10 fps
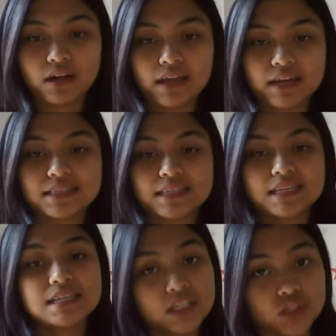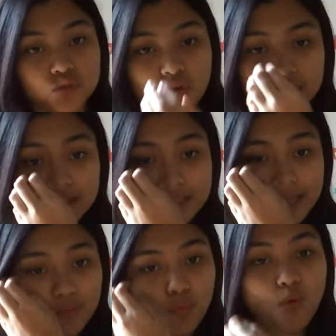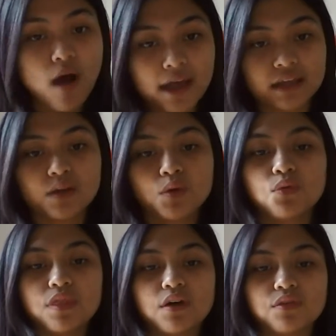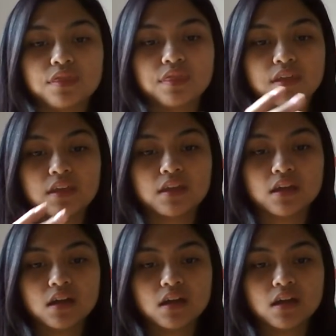and it's easy to understand why without the